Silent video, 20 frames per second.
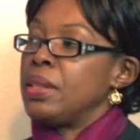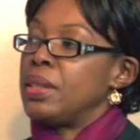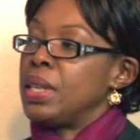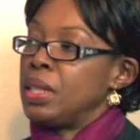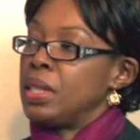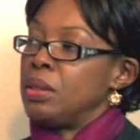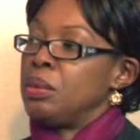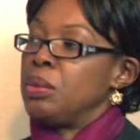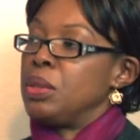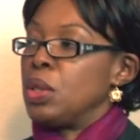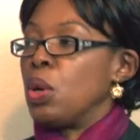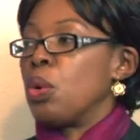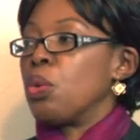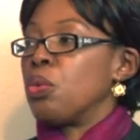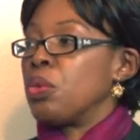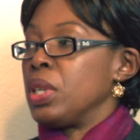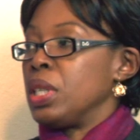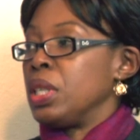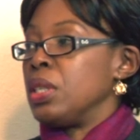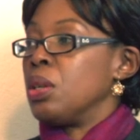they
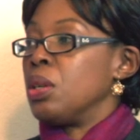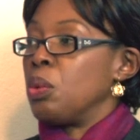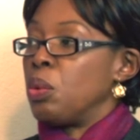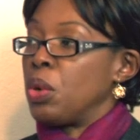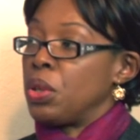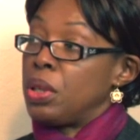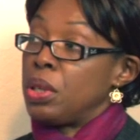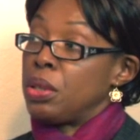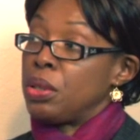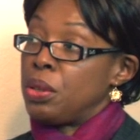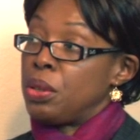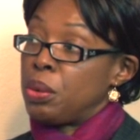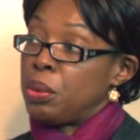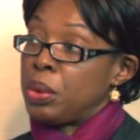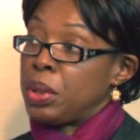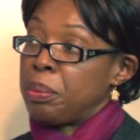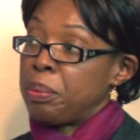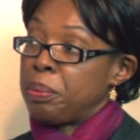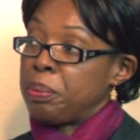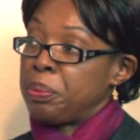don't really know what they're doing.